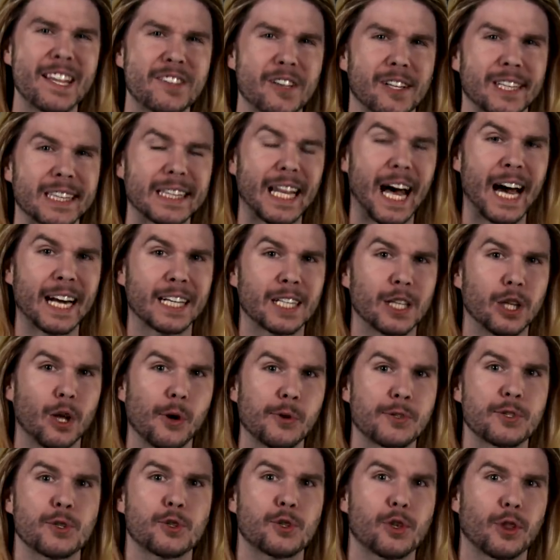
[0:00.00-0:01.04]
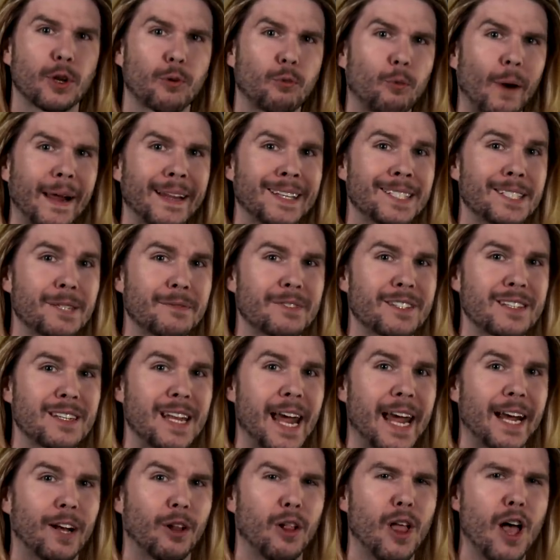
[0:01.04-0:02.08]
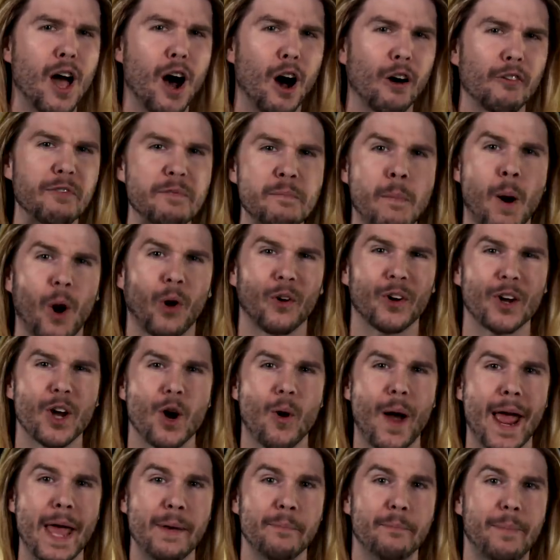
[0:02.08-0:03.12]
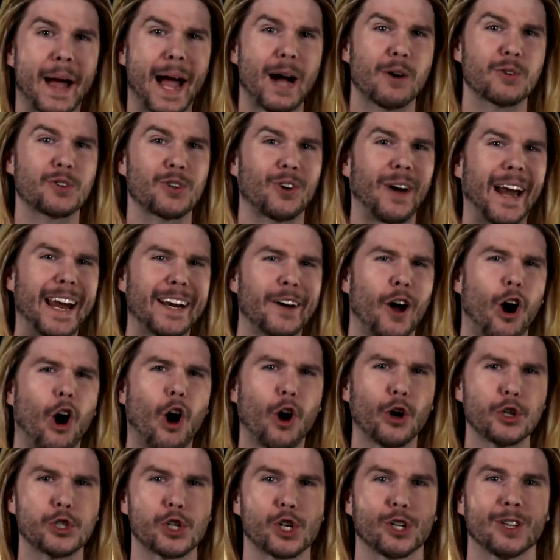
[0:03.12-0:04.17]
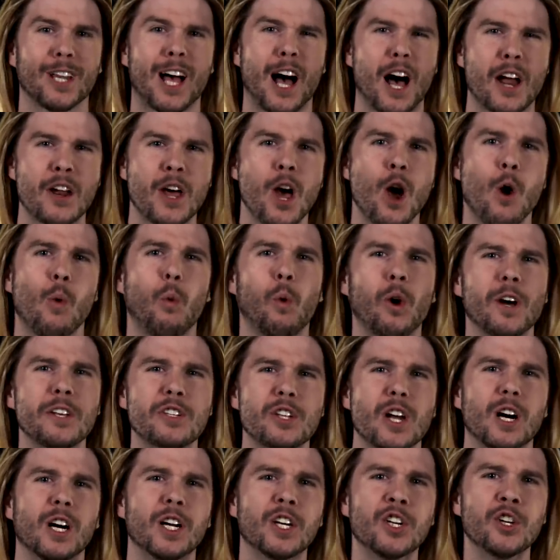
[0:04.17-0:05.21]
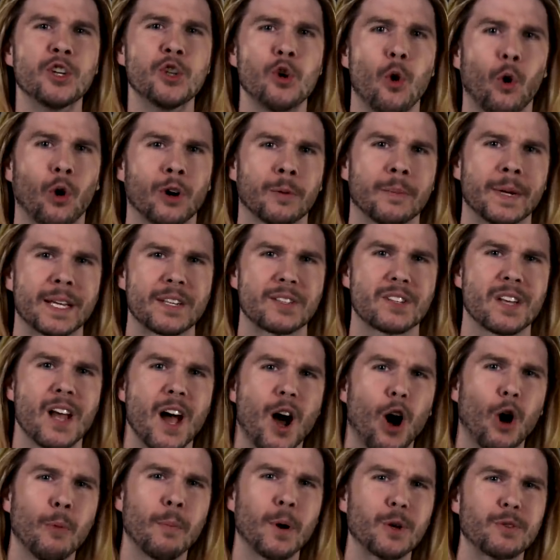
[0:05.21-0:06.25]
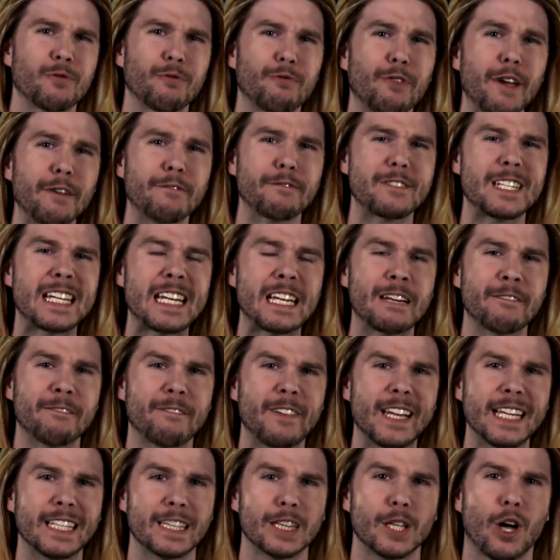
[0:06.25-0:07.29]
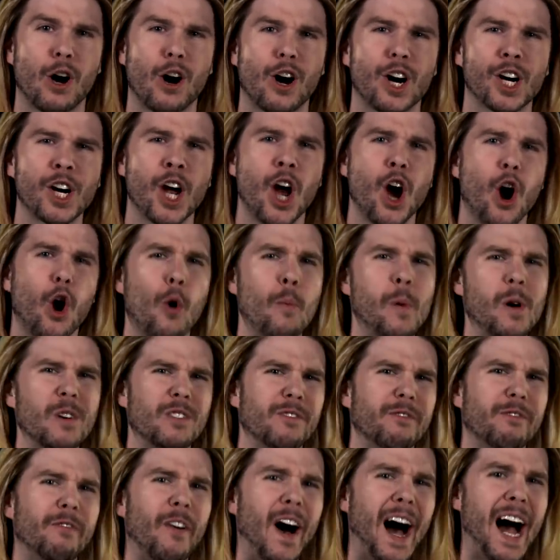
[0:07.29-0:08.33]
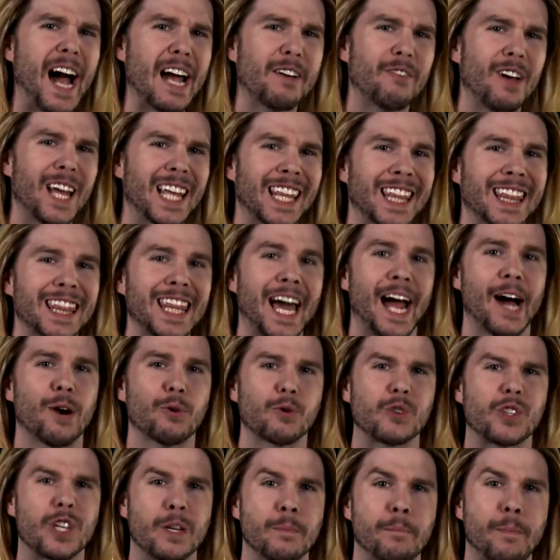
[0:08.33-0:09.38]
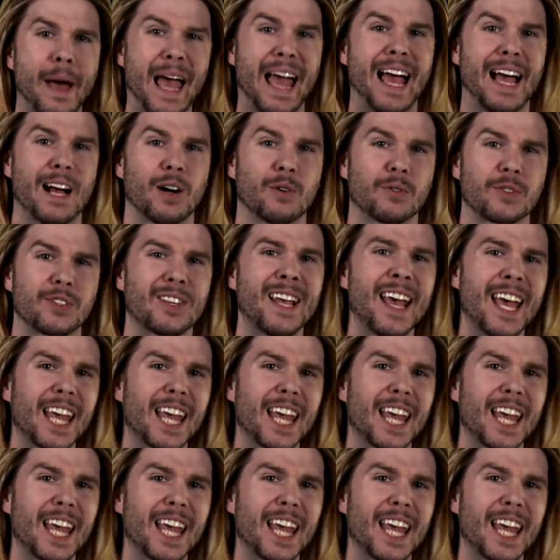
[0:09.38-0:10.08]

is a lot closer to the relative scale of Mario and Bowser, and Archelon was enormous, almost 15 feet long, almost 5,000 pounds.